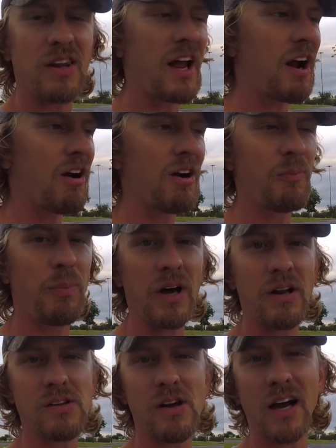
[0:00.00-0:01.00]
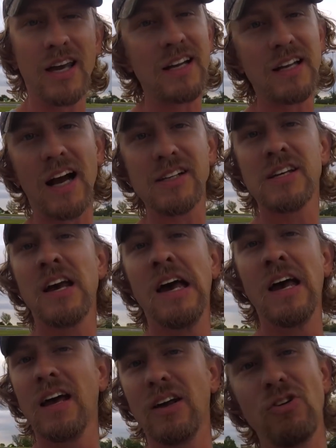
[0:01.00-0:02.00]
there, but again guys,
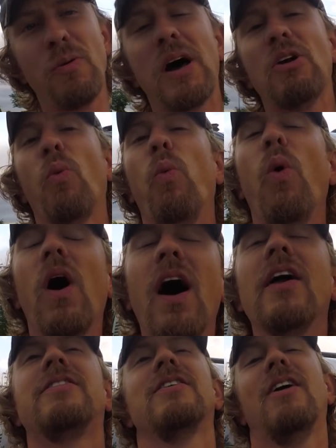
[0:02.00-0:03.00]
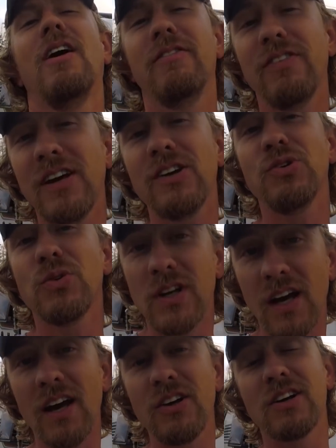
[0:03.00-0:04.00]
no matter what RV you
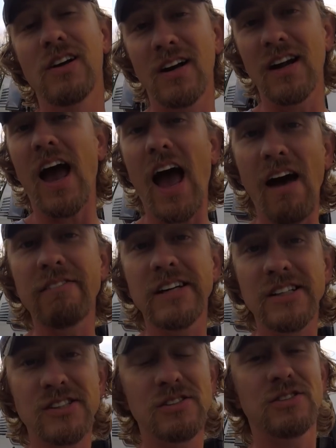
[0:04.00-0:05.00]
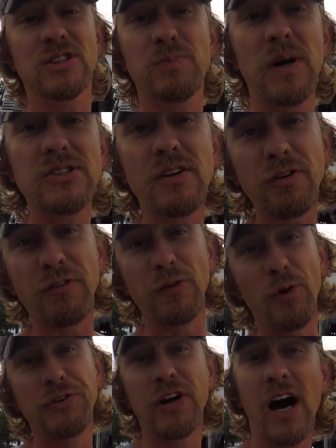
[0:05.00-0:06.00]
get, you're going to have issues, especially if you're
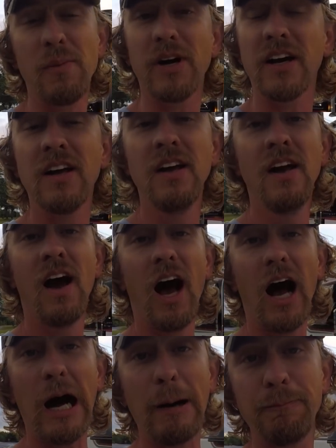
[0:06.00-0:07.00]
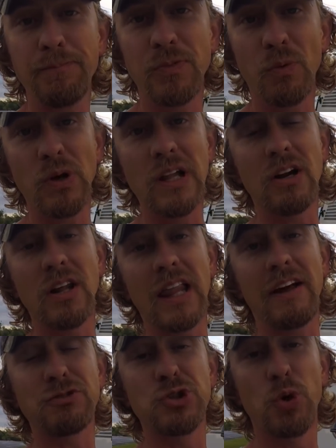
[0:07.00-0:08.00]
full-timing. We literally
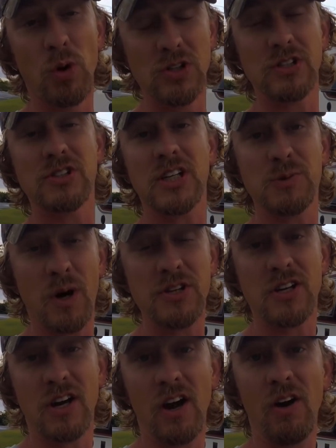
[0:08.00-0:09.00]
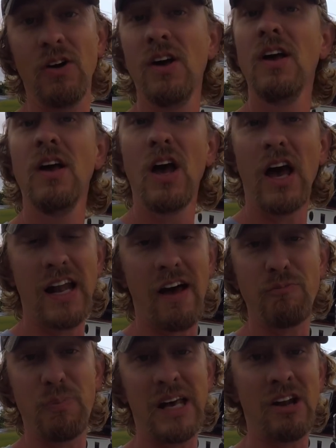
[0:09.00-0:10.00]
left Georgia 6 months ago and
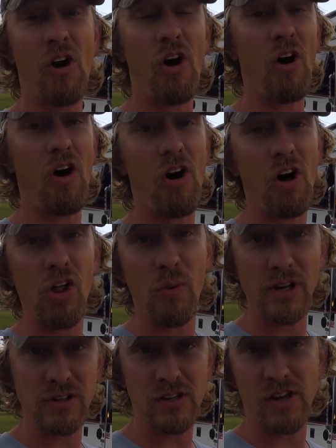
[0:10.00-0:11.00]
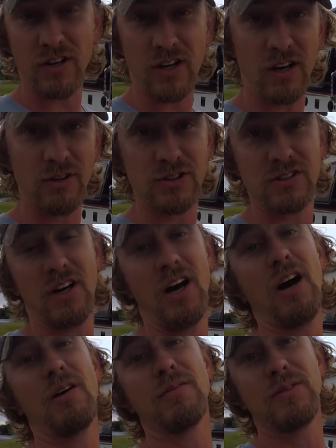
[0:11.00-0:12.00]
have been all the way to the other coast,
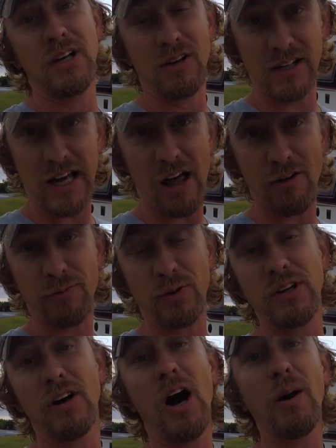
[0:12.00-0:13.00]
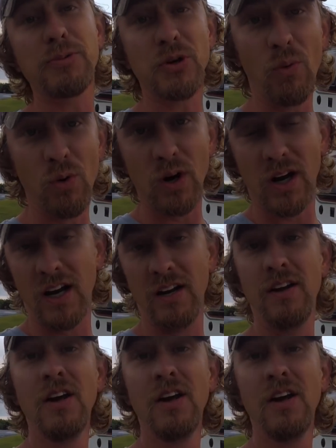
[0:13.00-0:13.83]
up, to California, up to Oregon.